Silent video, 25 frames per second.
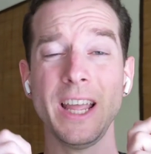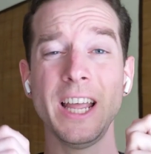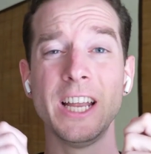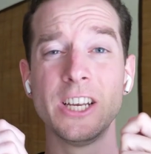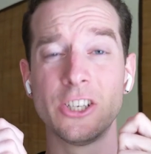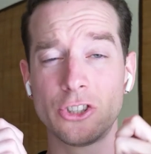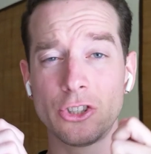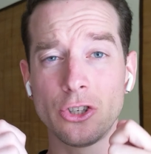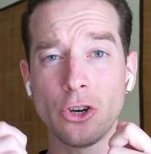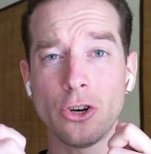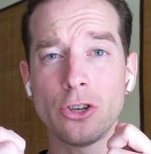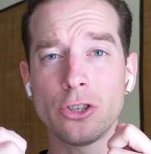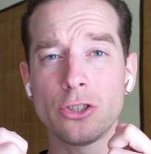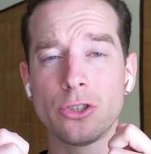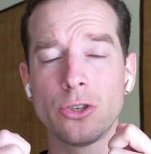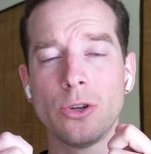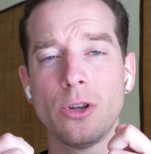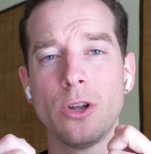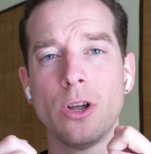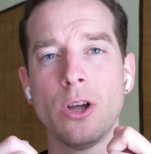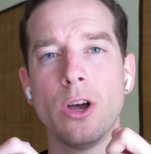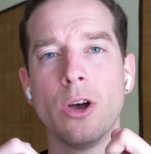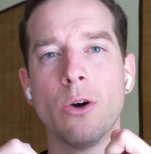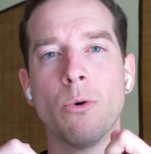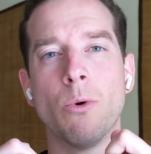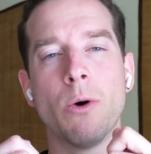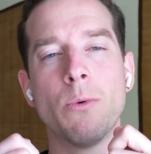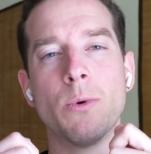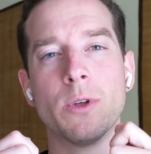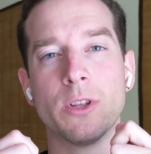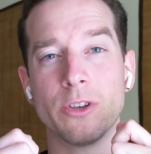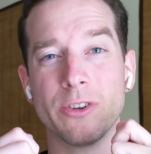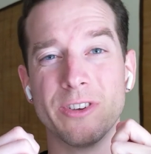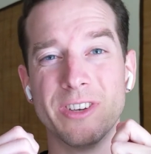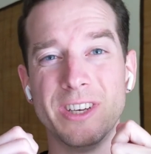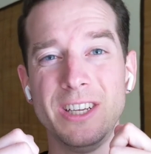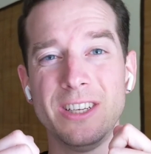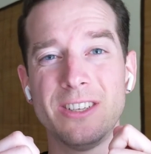In short, what
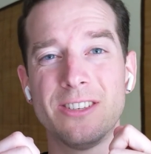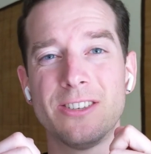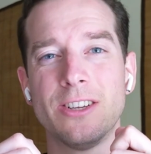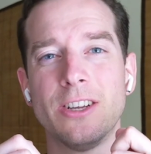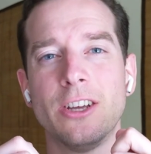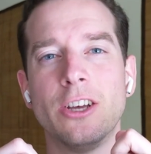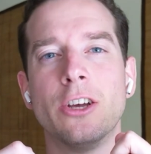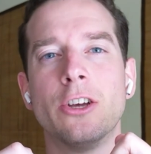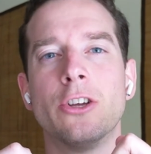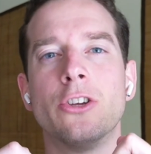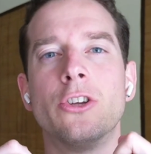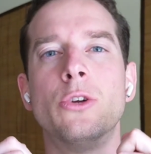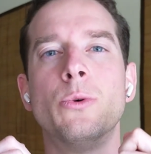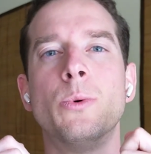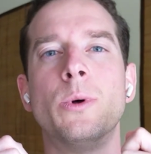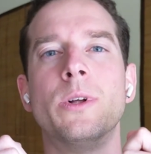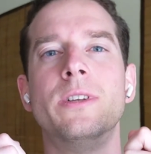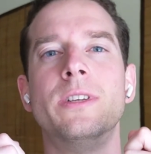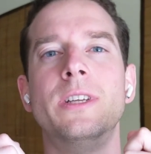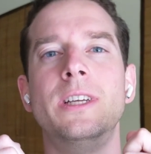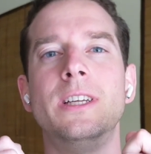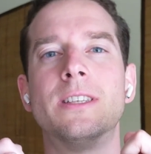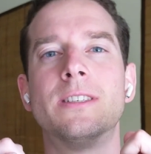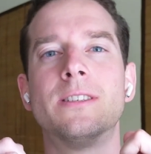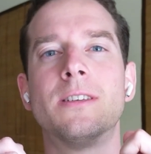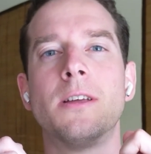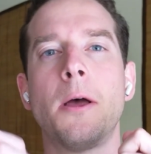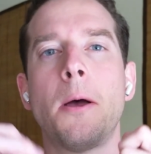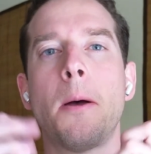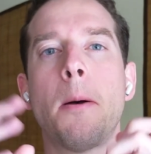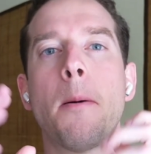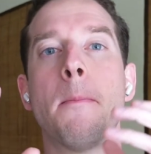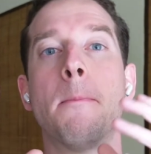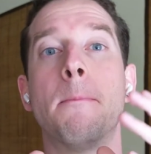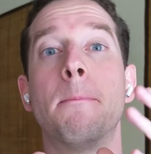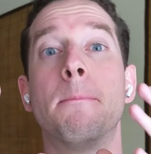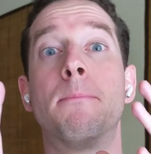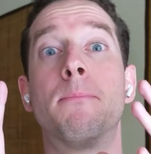will you need? You will need
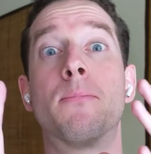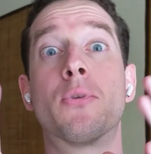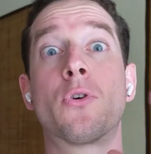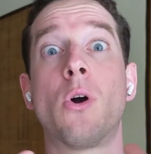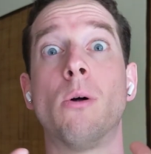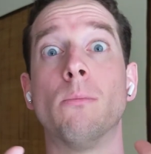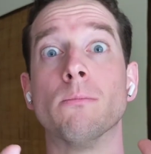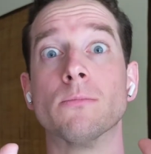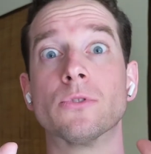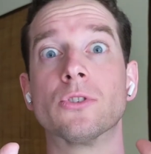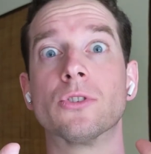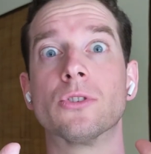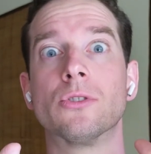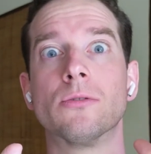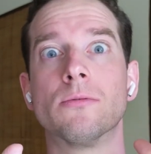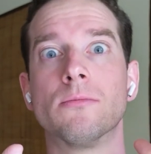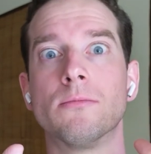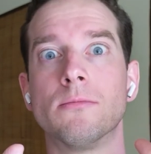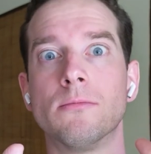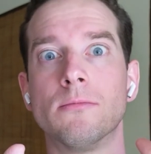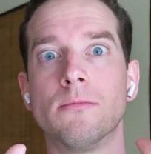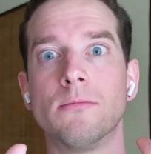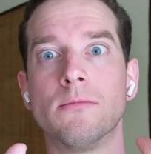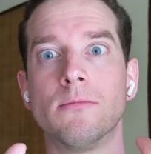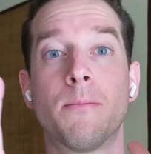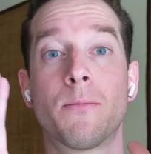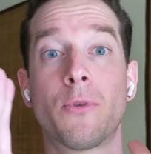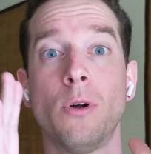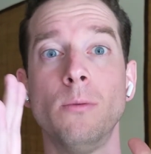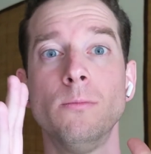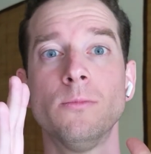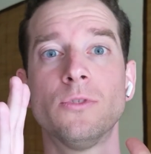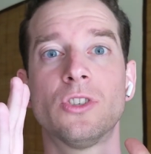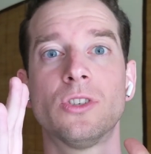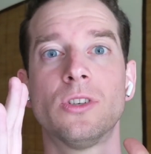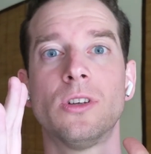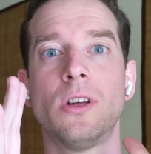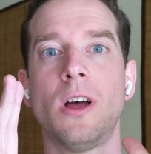prompts.
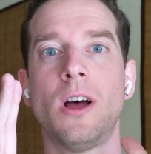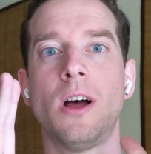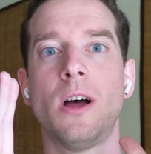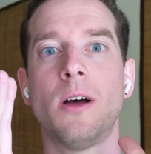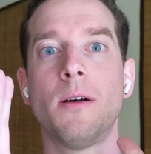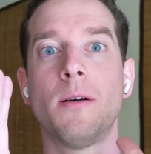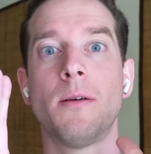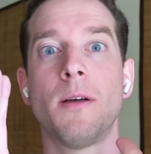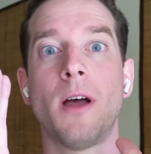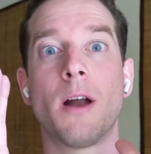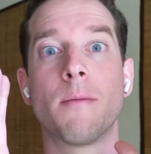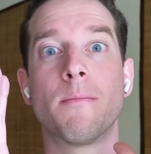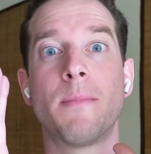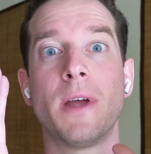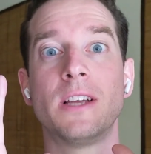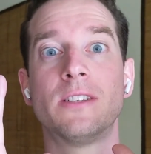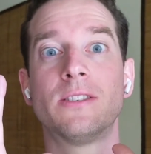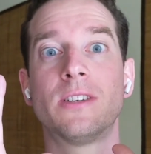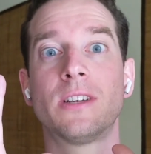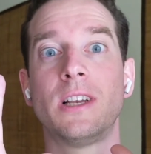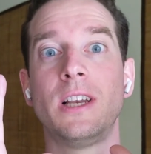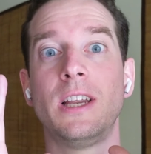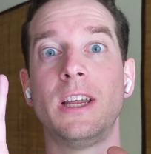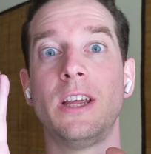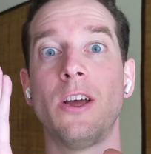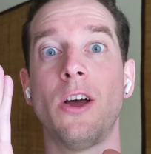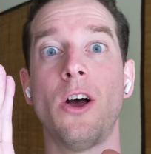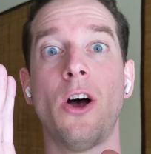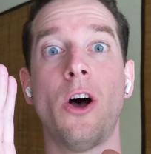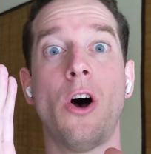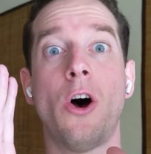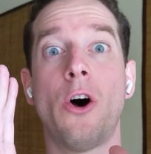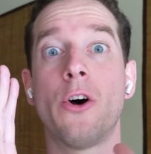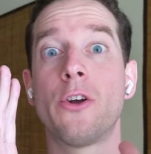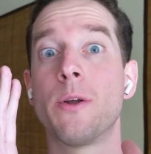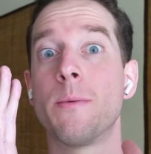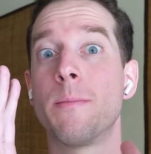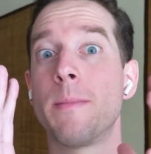Prompts are basically
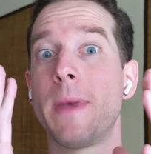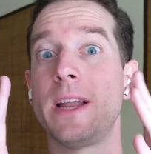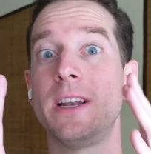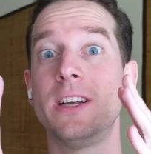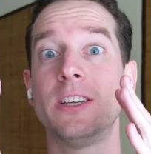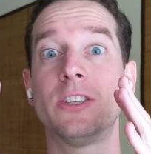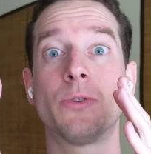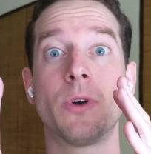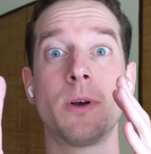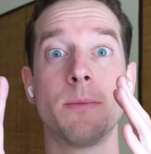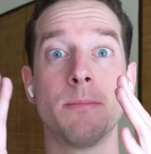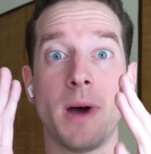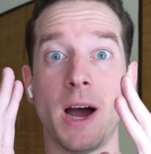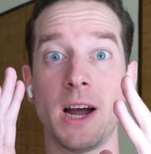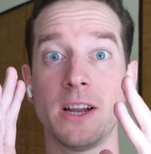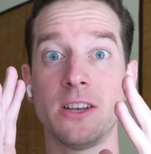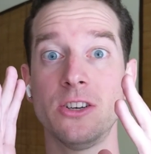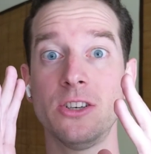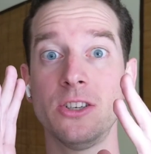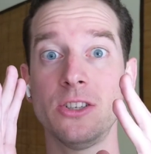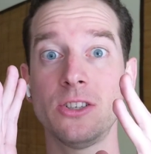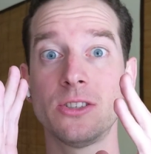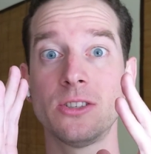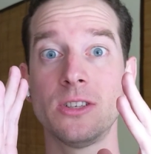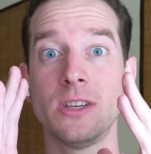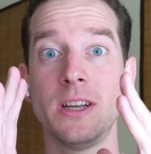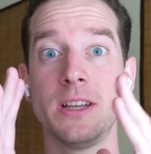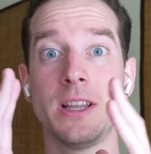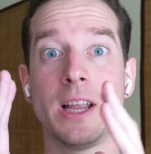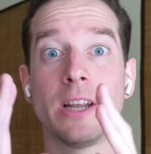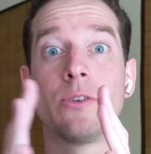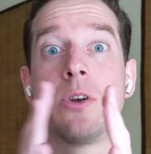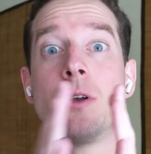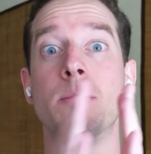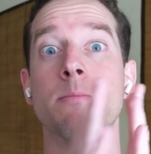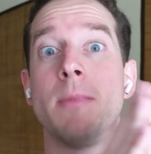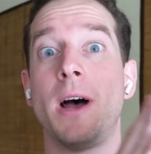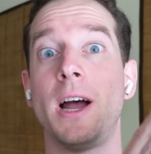automated reminders
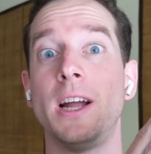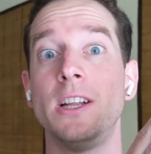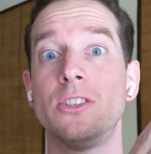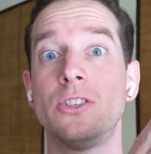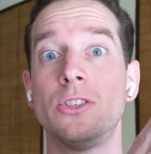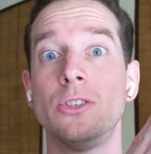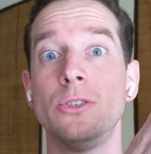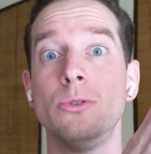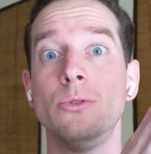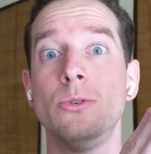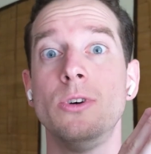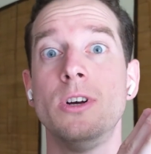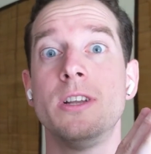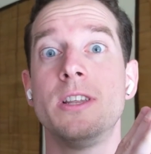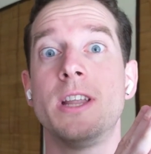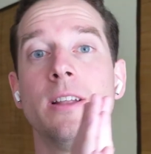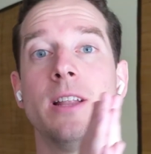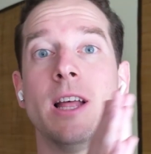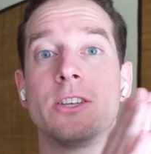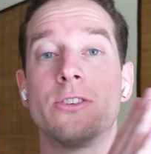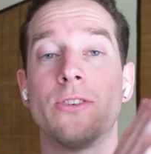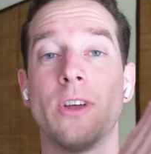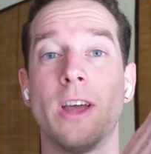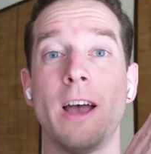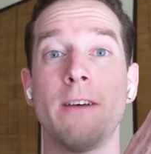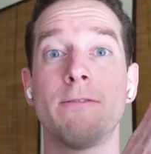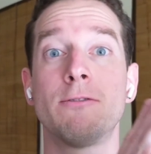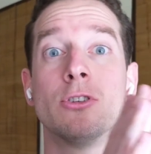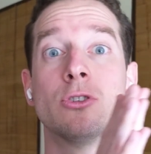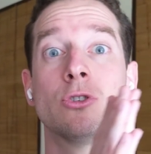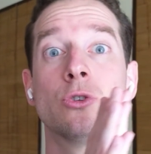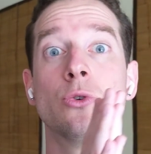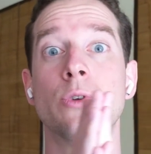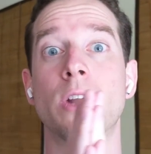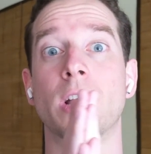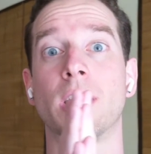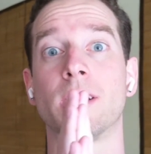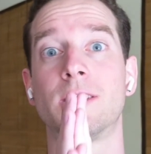that reminds you that you have to
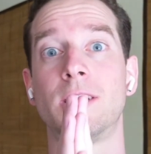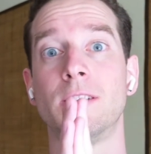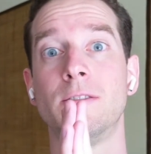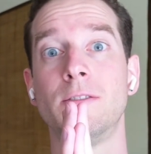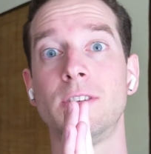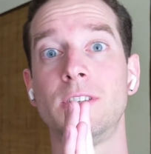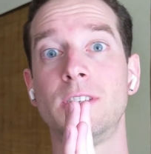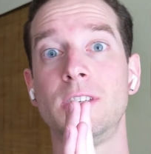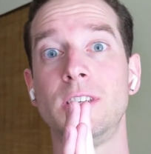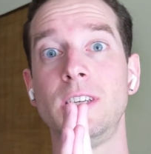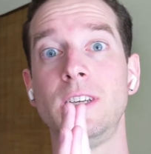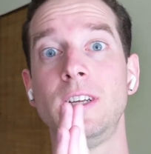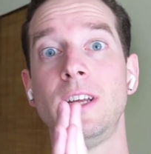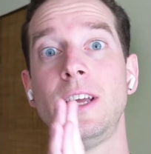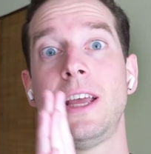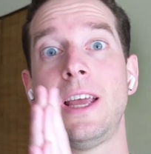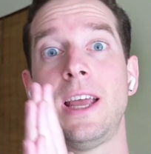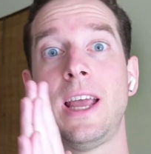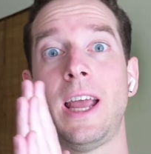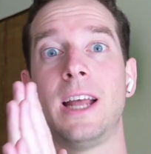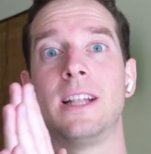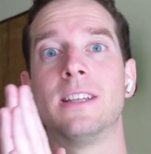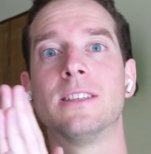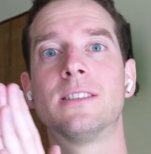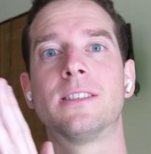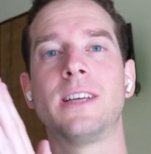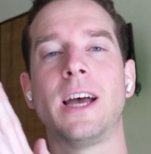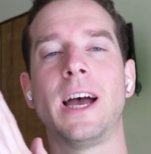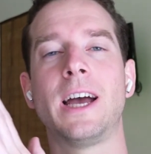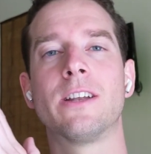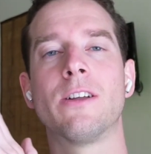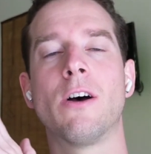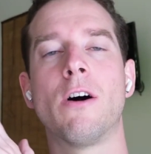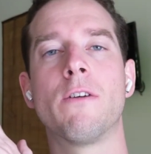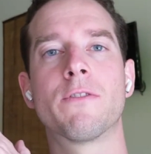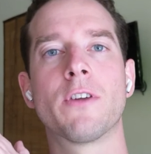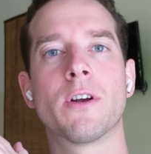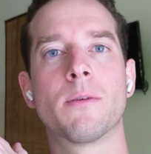do an activity
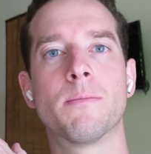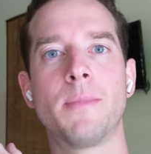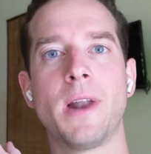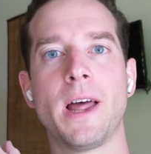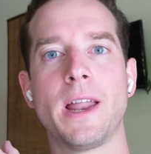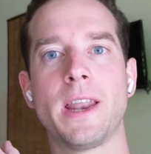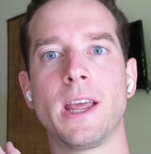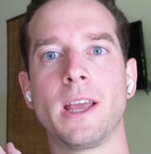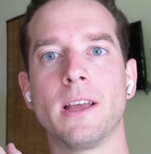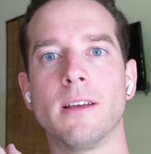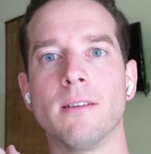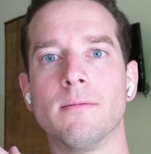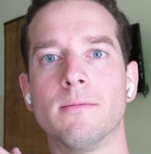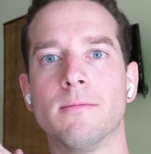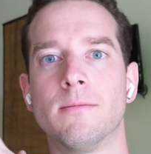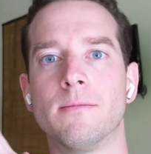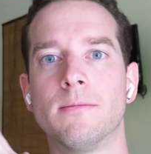inside of your planning.